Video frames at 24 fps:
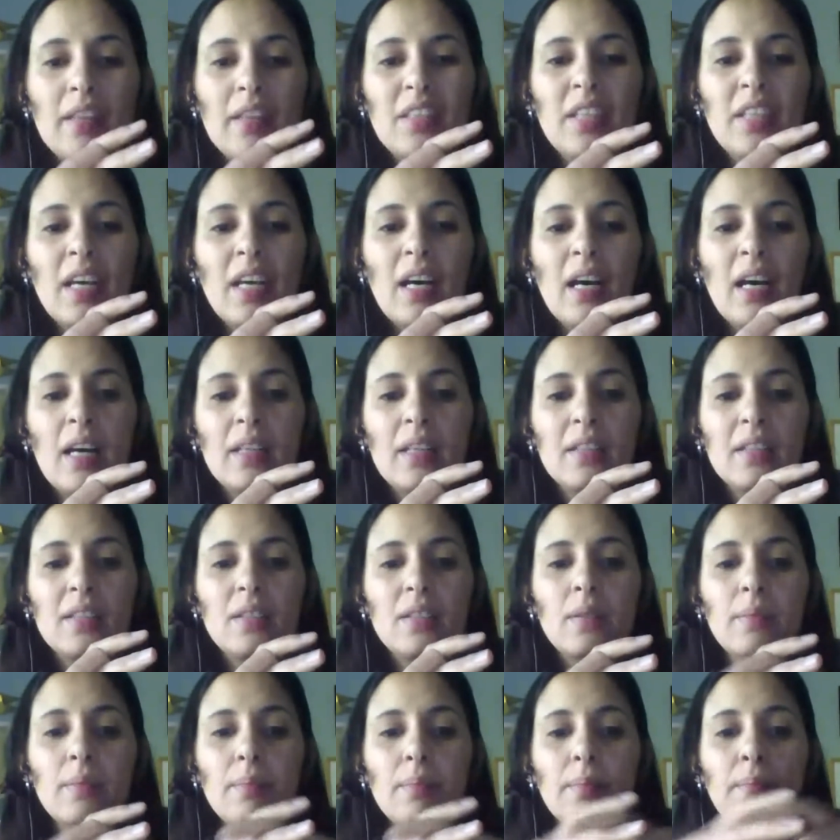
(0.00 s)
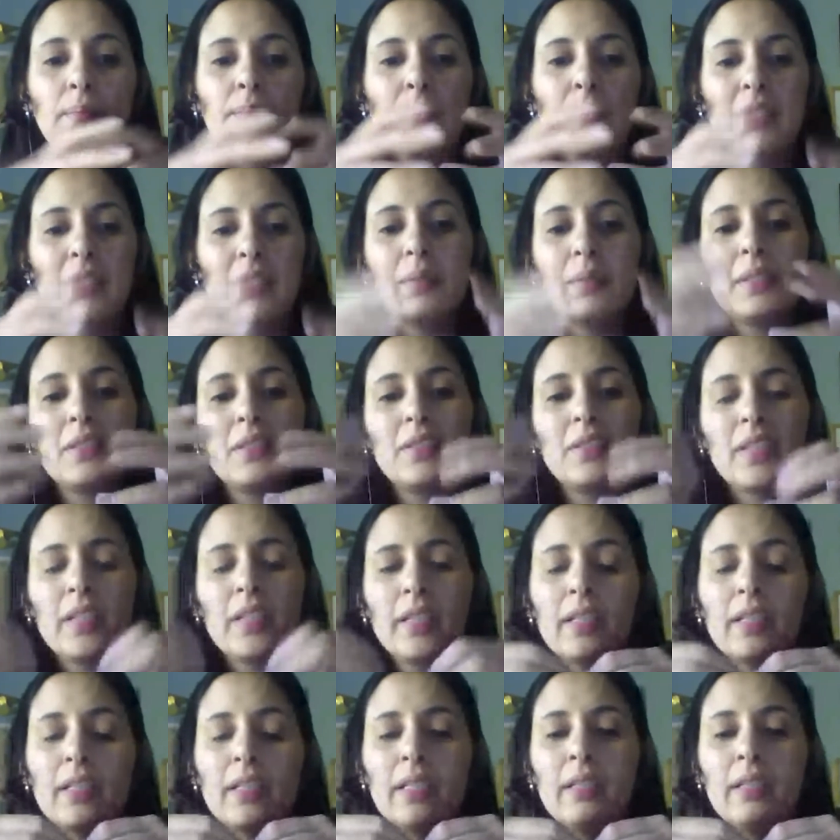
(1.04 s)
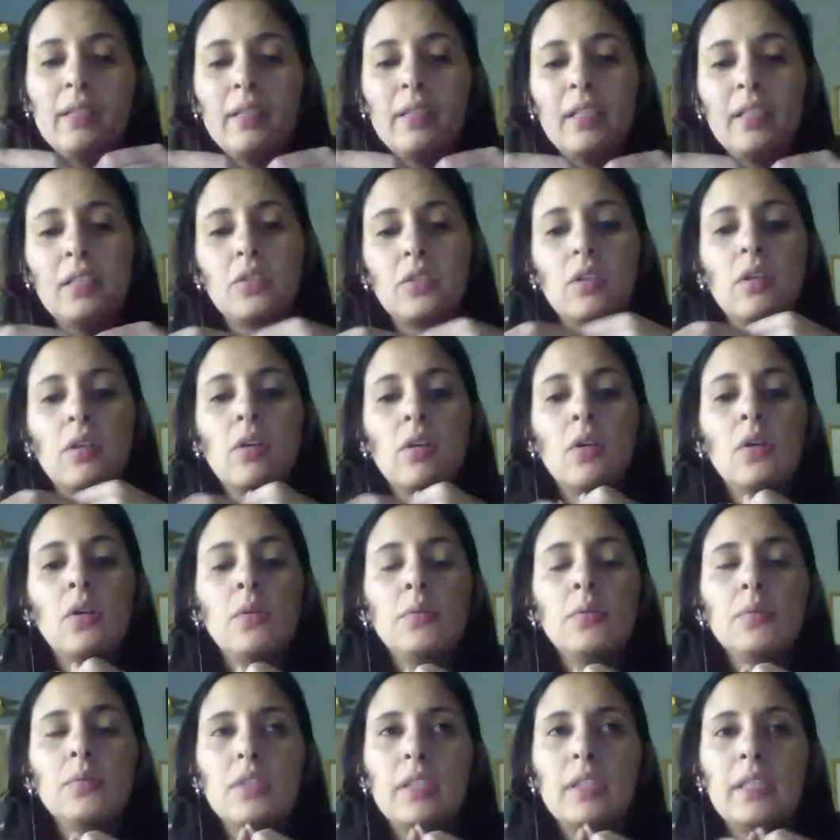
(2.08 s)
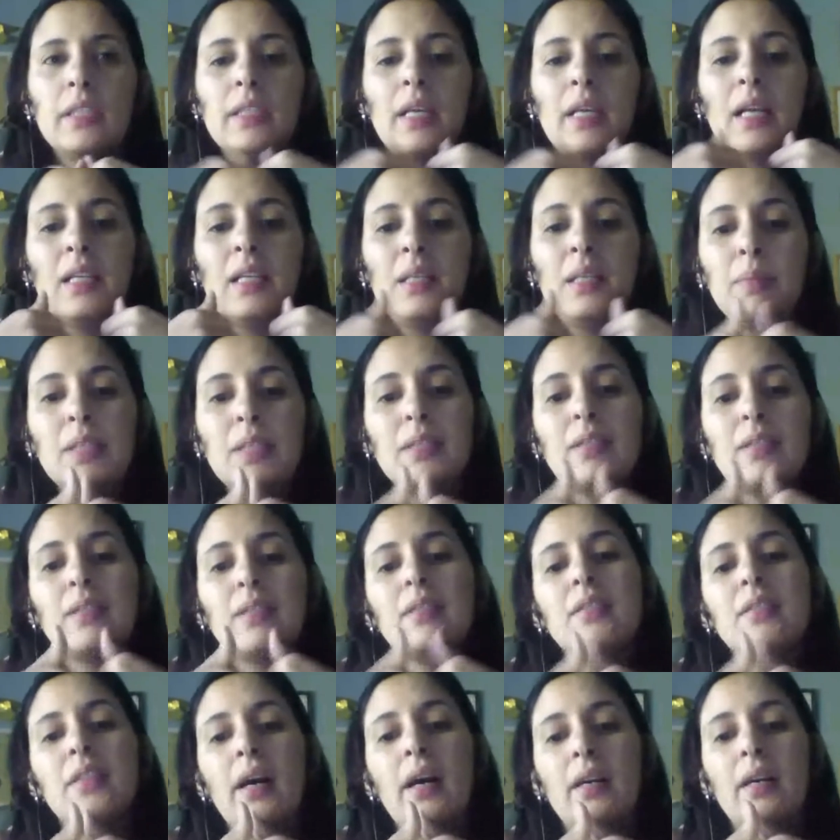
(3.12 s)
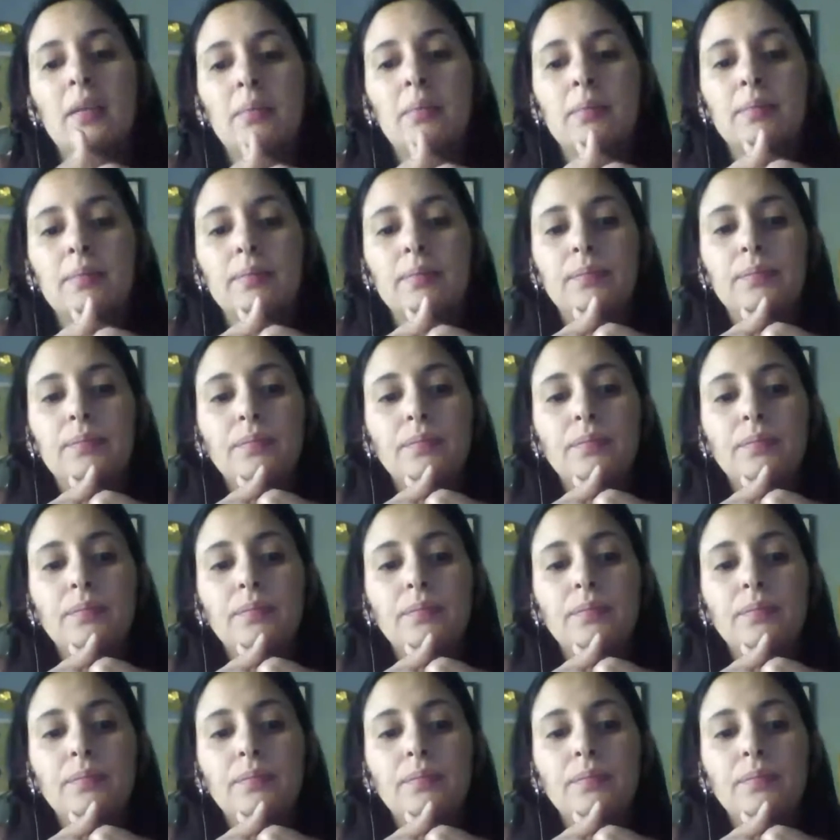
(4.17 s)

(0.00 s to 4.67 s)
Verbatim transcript: that must be taken into account in a limited time.